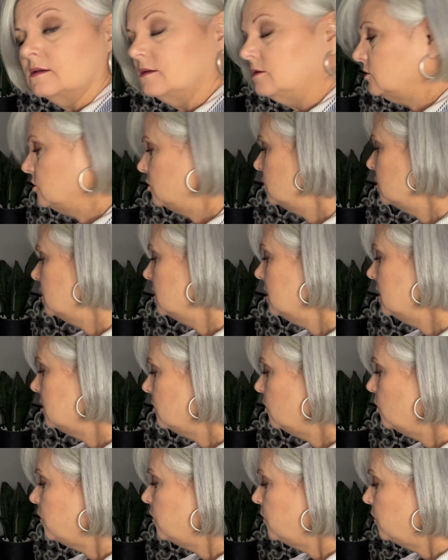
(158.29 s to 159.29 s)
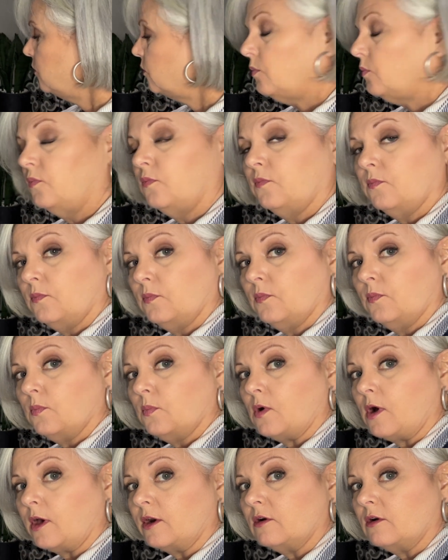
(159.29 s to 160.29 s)
so you can get the
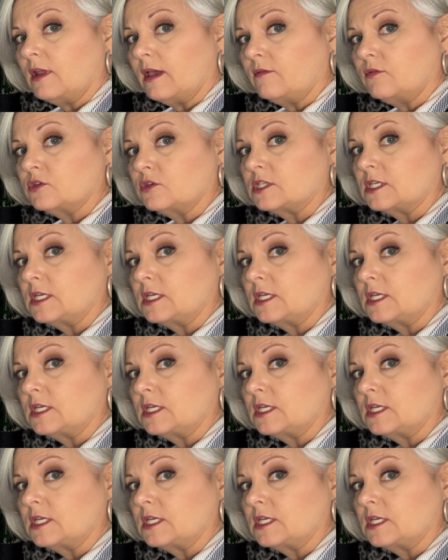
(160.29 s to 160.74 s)
water level to